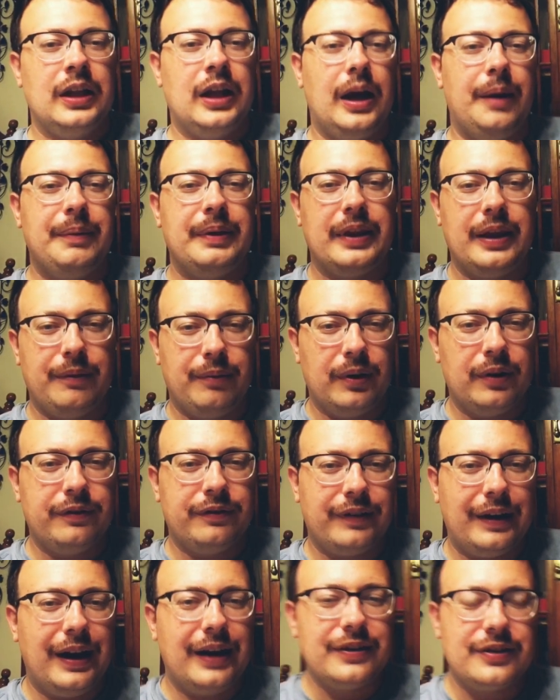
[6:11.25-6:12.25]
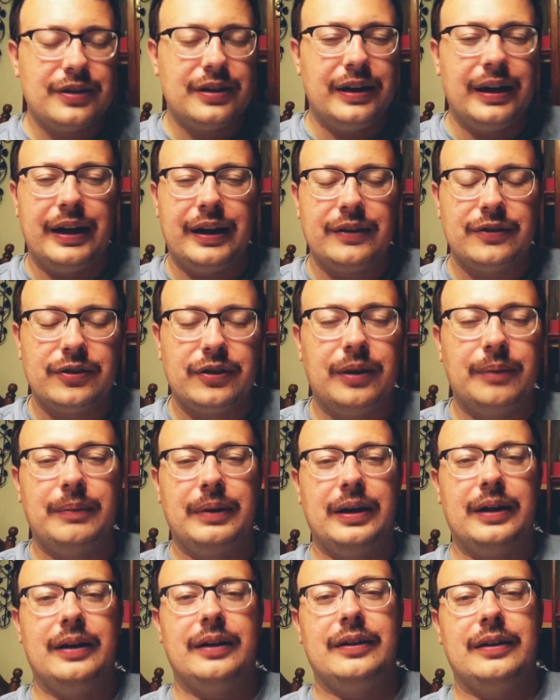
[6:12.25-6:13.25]
I mean, they were fast and that, so I'm
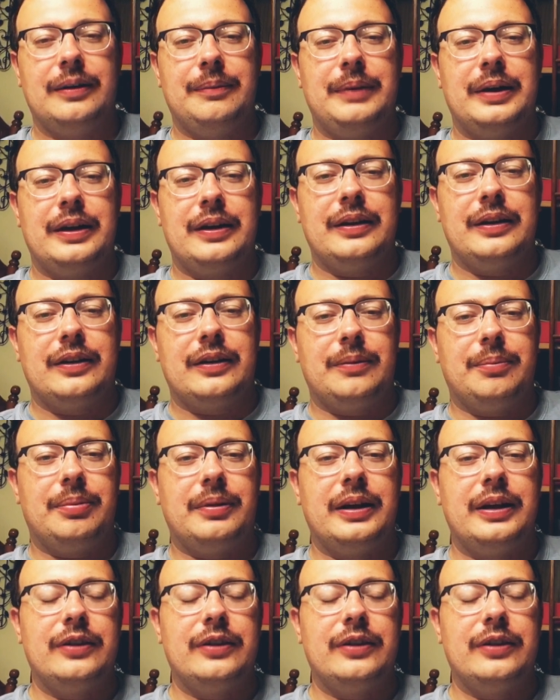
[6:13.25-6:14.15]
not gonna complain